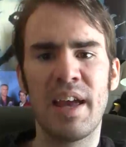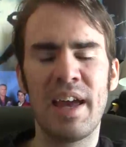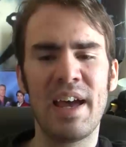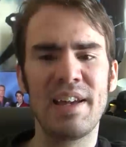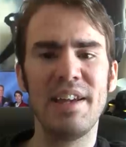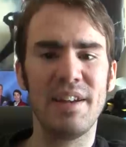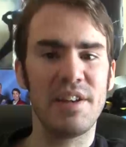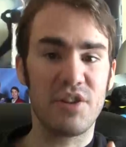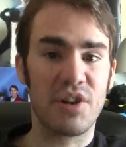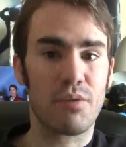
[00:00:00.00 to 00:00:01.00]
in
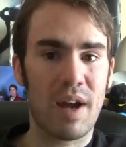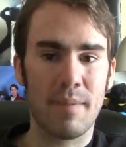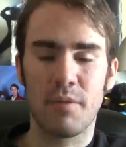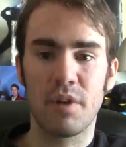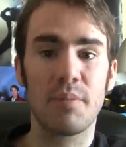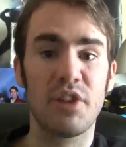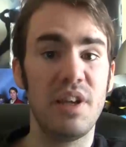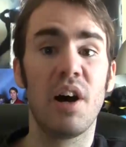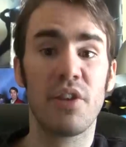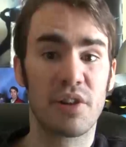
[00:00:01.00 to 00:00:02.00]
addition to Robin Williams,
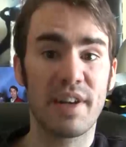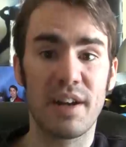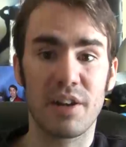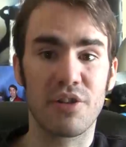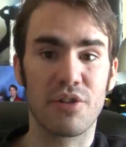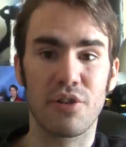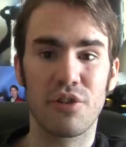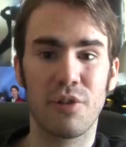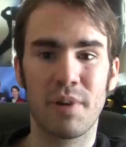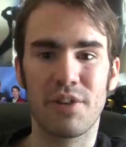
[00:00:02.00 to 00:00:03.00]
the other characters are
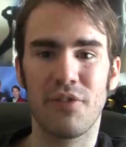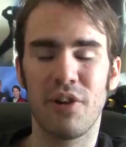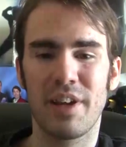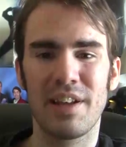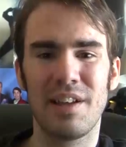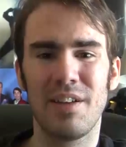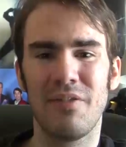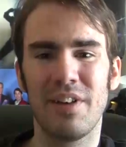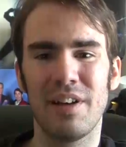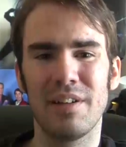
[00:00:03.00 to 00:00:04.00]
so much fun. I
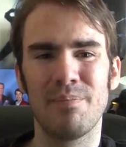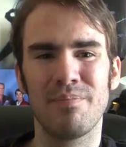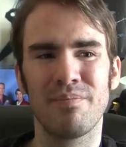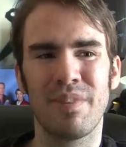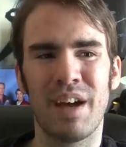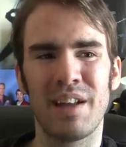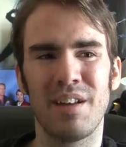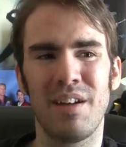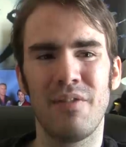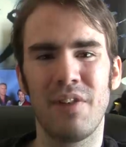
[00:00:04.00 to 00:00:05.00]
love
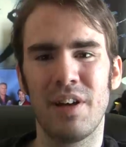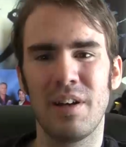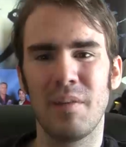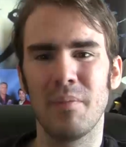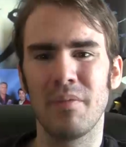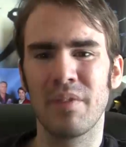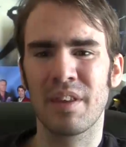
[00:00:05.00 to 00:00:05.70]
Aladdin